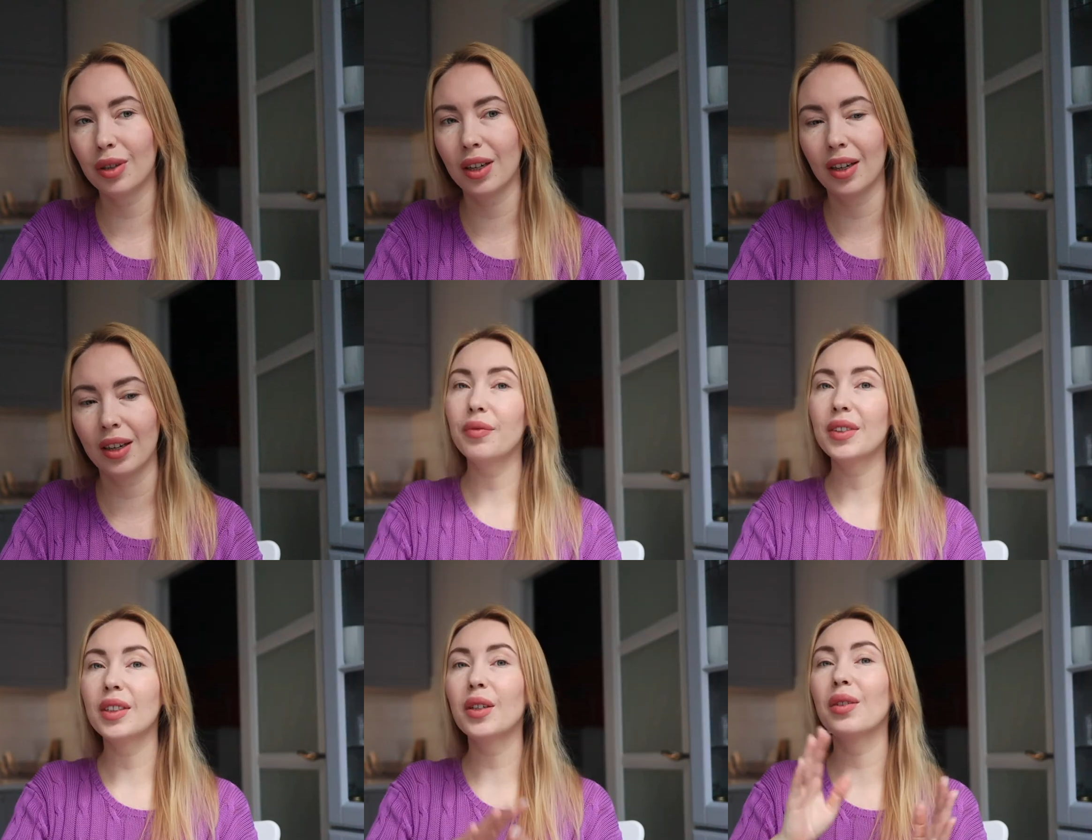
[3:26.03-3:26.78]
Uh,
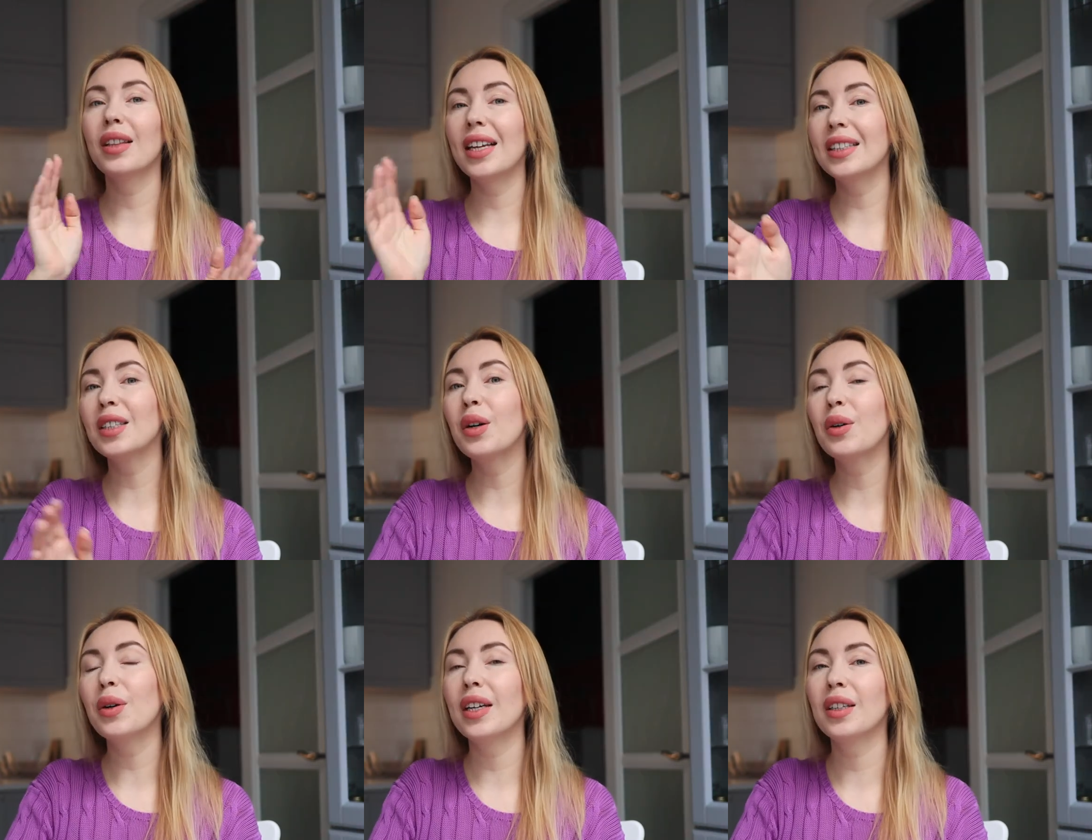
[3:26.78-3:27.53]
so let's
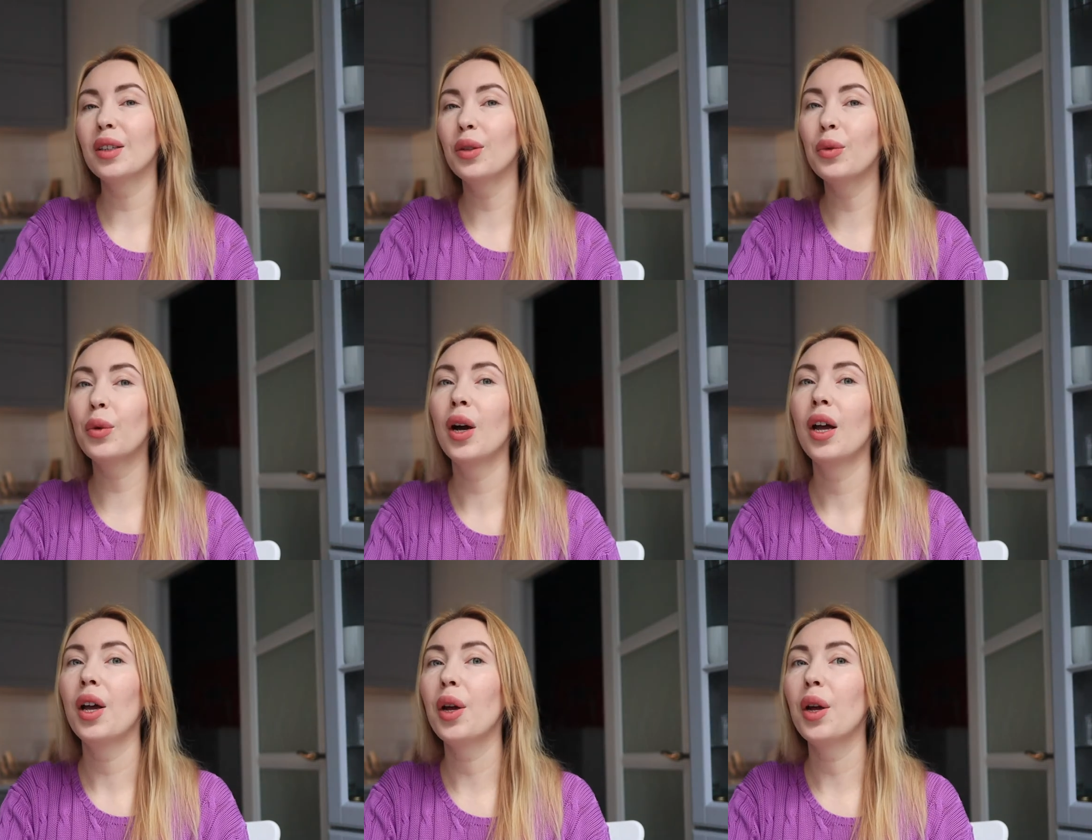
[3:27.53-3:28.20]
go and do